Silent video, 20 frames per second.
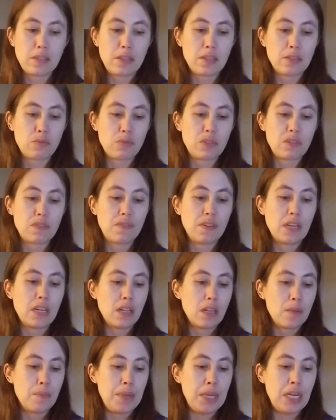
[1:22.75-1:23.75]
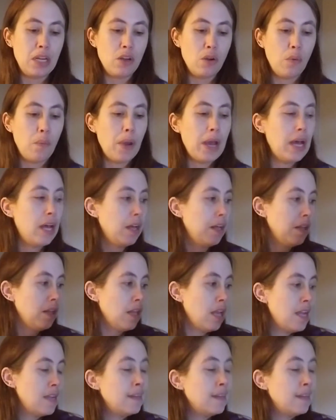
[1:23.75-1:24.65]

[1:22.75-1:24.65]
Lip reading: This was Vanilla Bean Noel.